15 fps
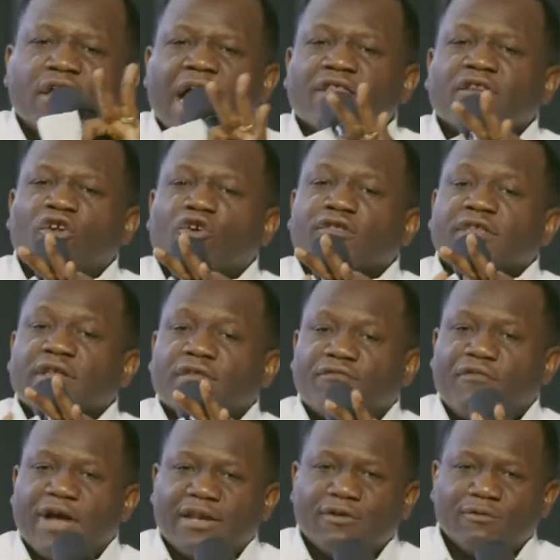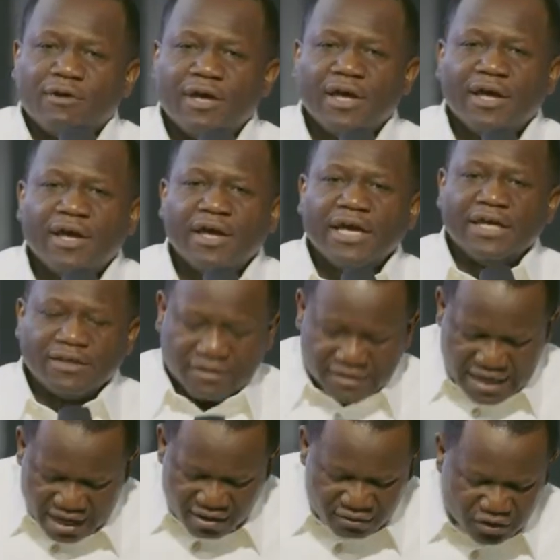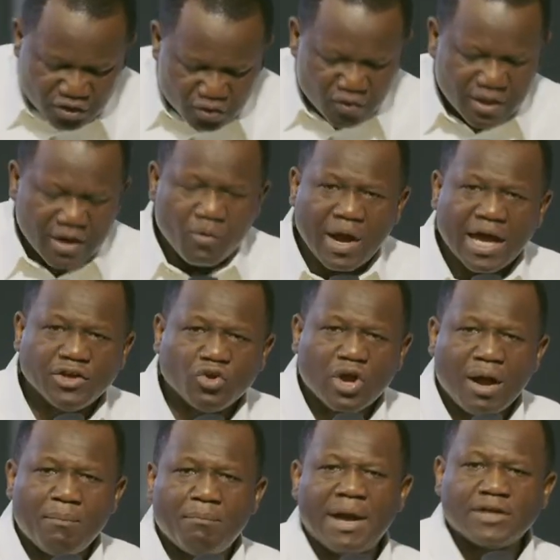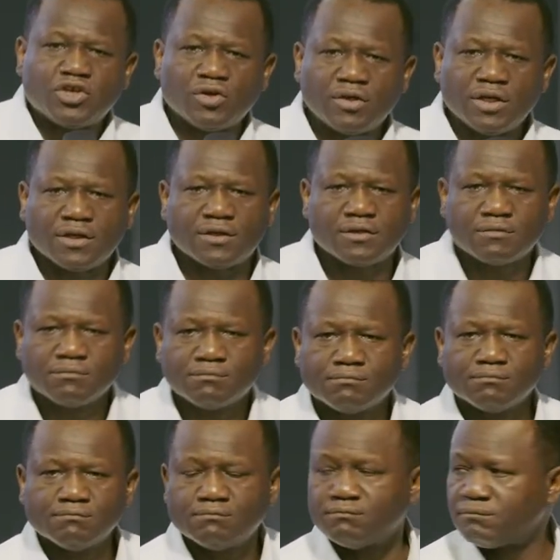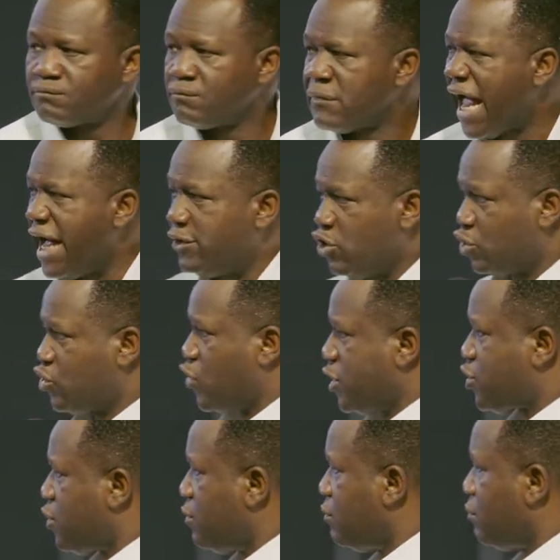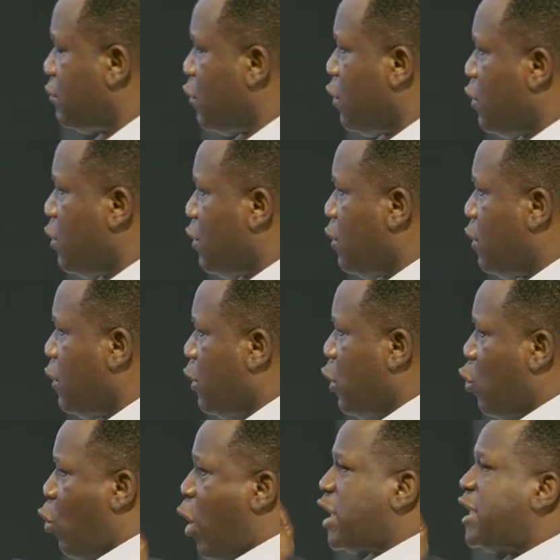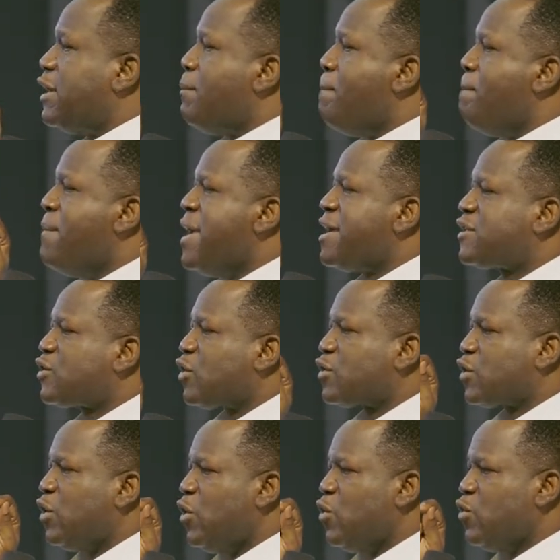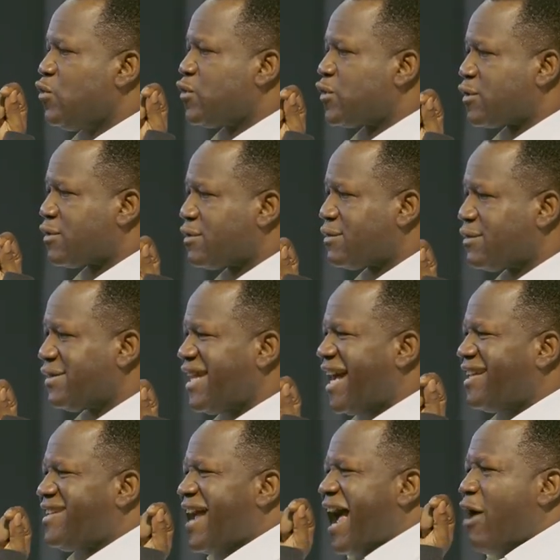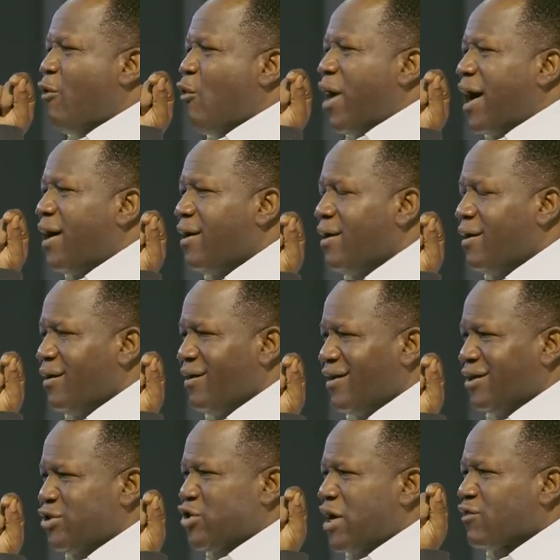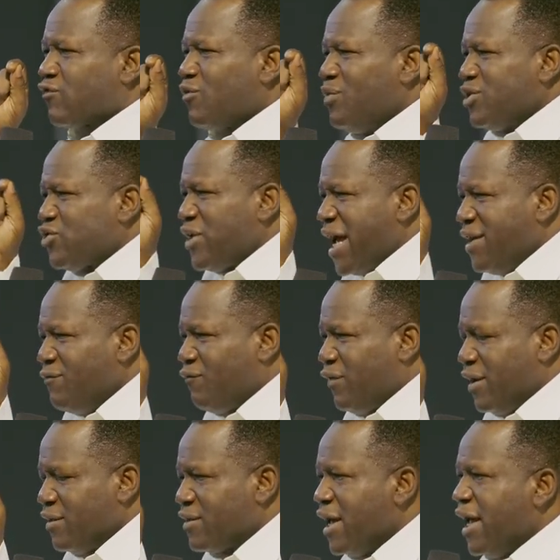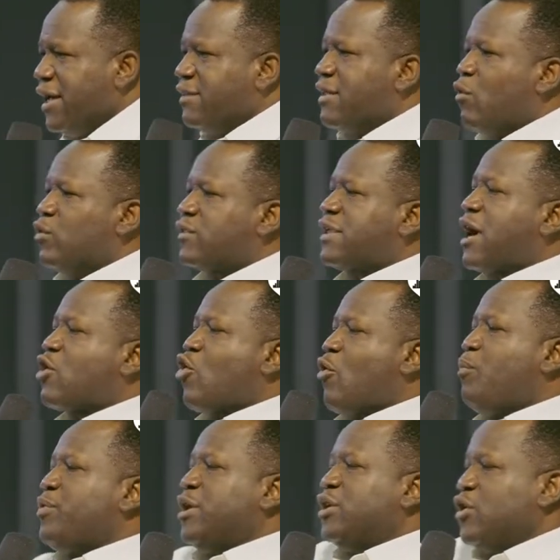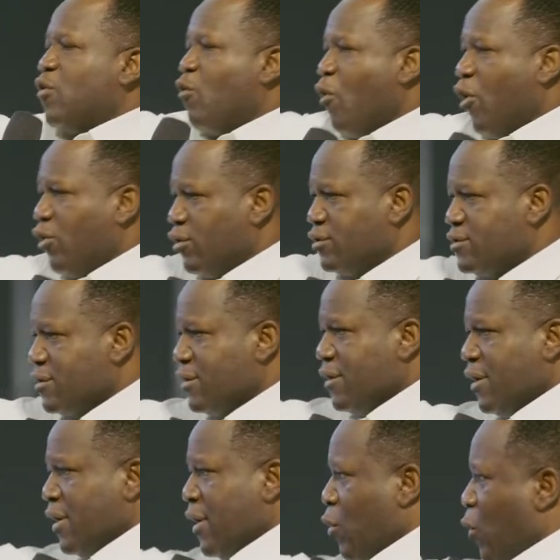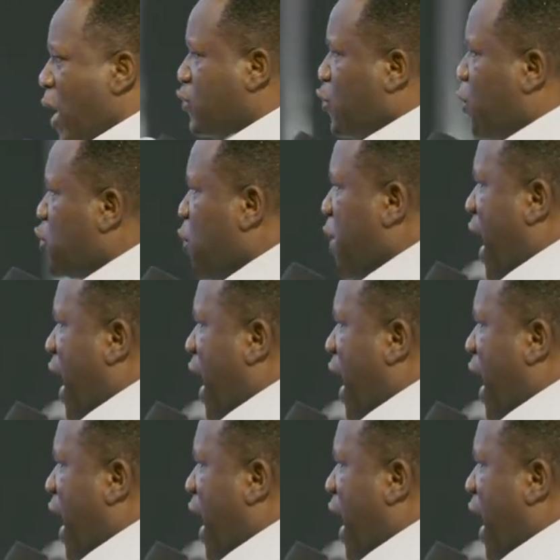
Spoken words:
has lost its value. It's now thrown away and you can match on it. Adulteration. What makes us lose that hour? Transformational influence is that we start copying the world. We are supposed to be